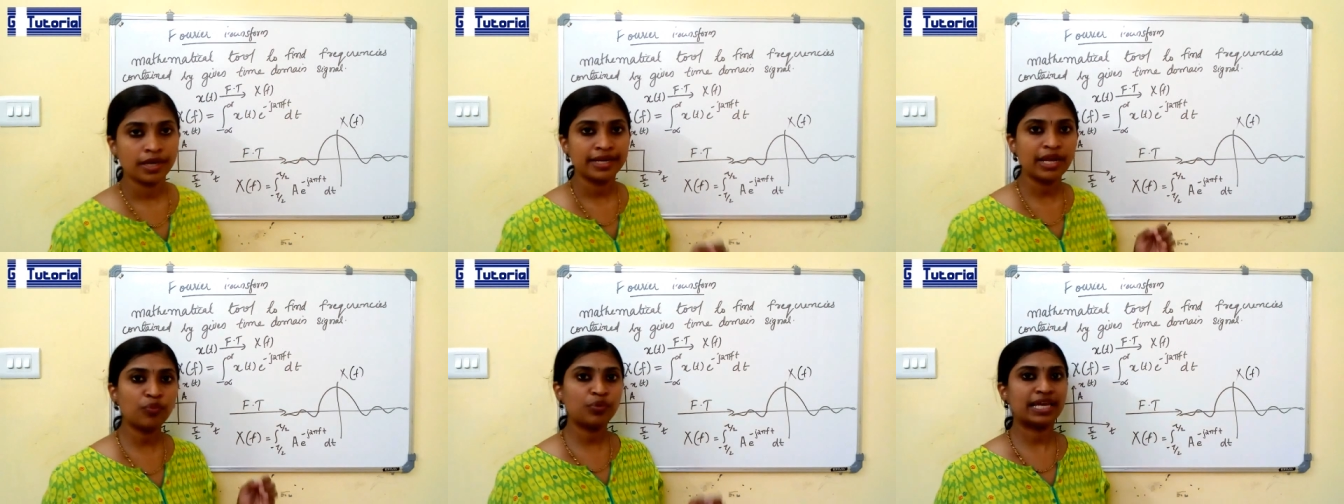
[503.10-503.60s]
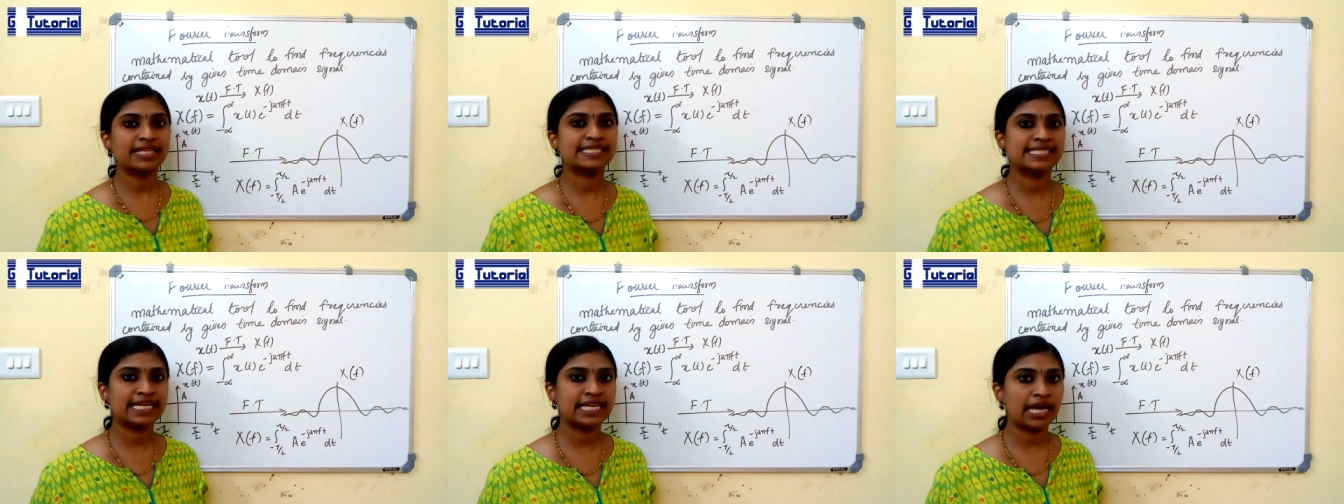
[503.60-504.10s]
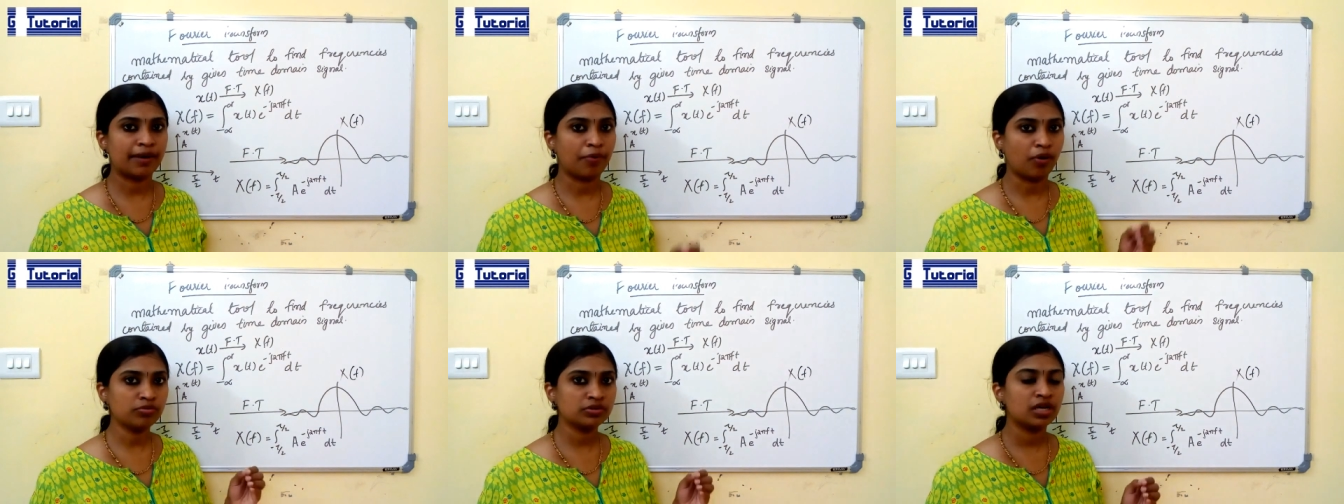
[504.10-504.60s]
Now we can see
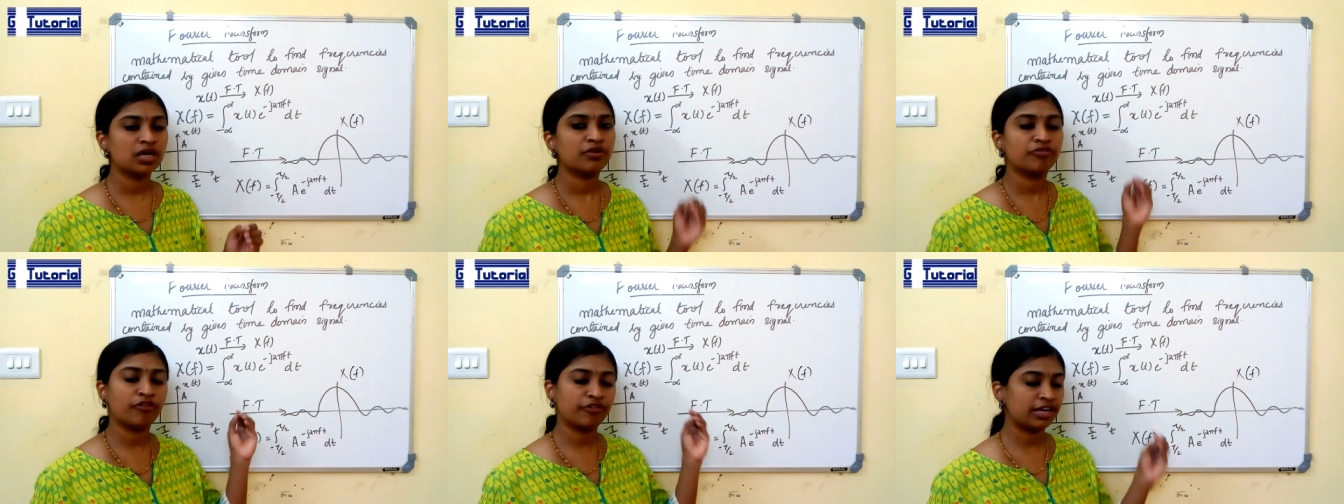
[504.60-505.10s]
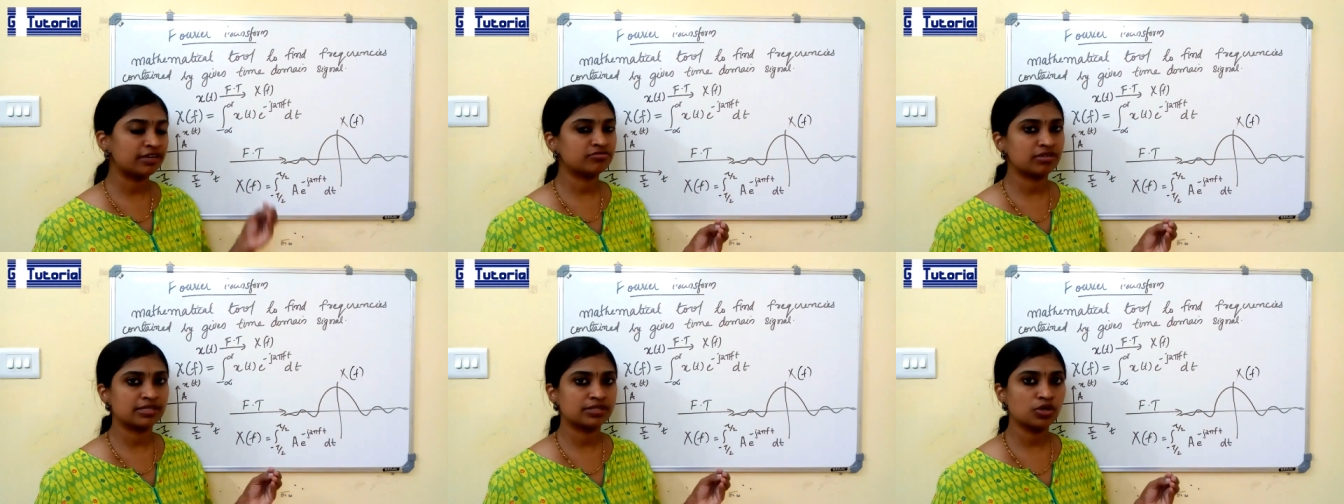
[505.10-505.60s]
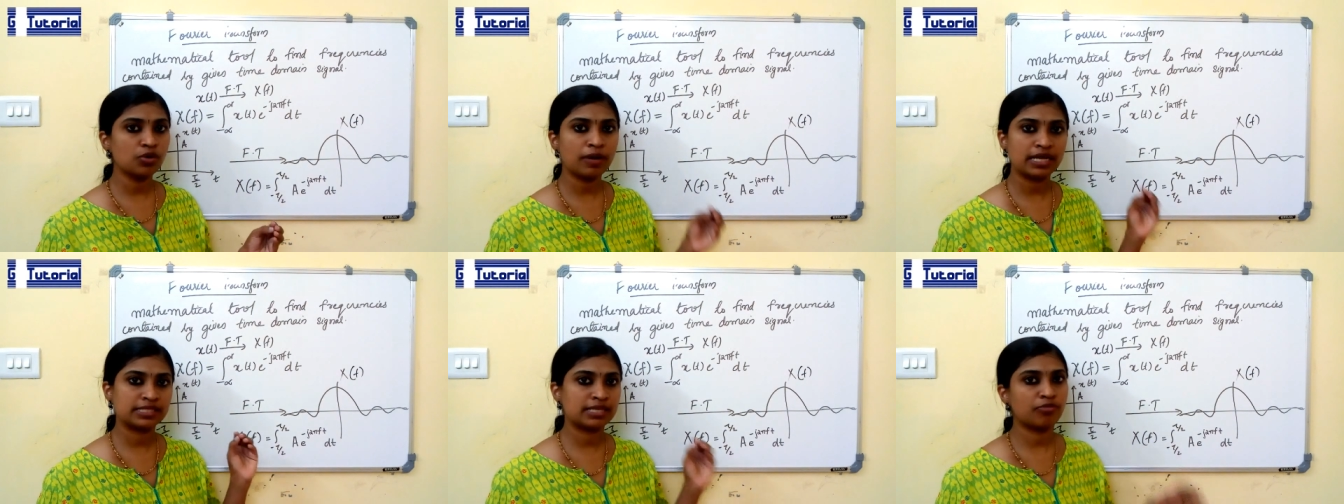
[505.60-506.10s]
about Fourier transform
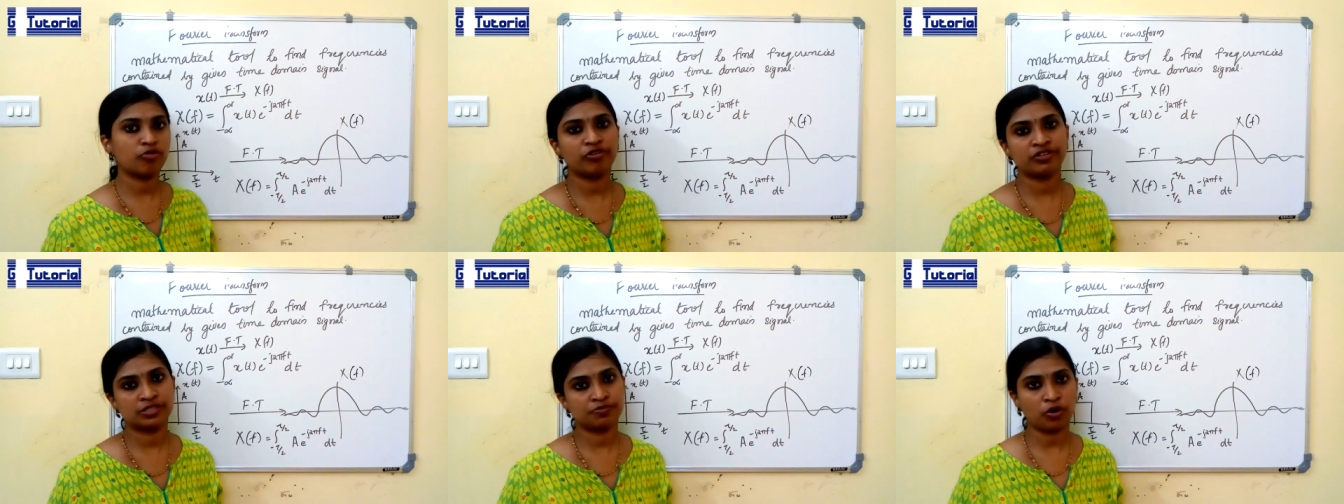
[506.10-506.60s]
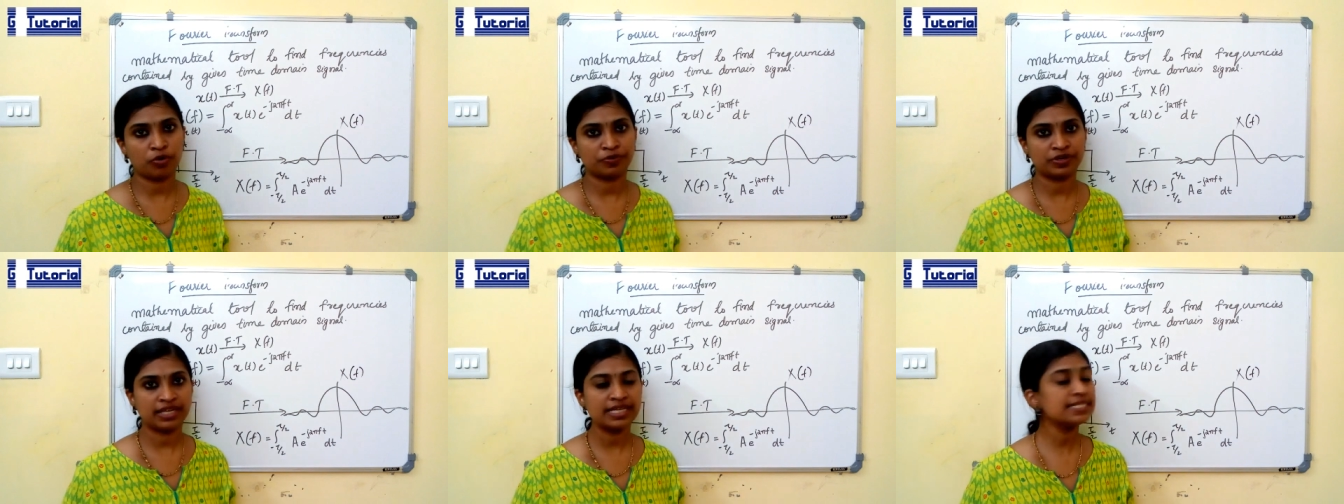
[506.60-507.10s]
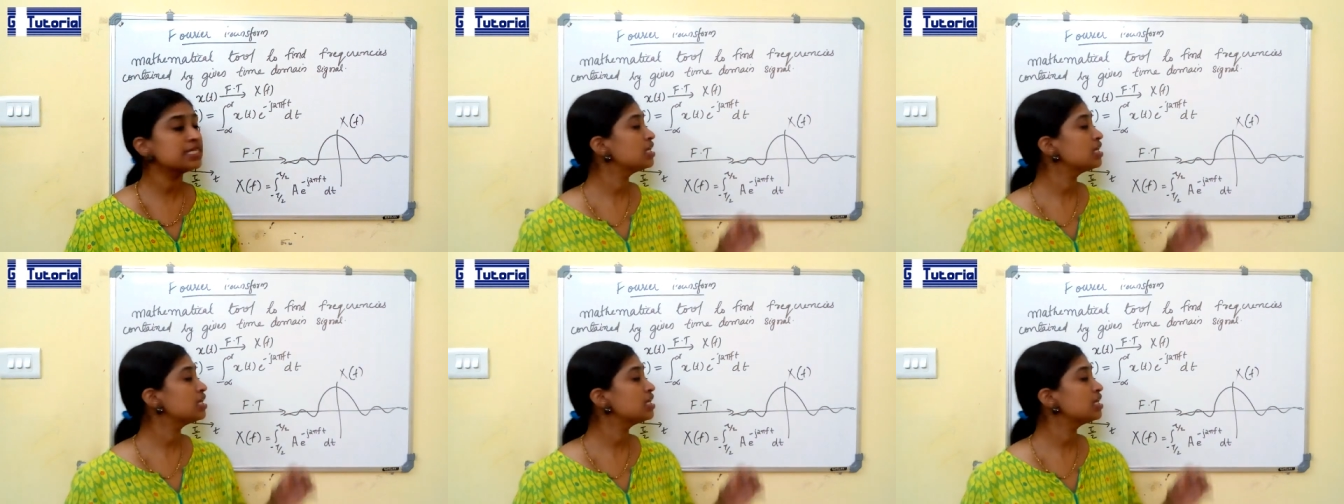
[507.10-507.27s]
and some of its properties.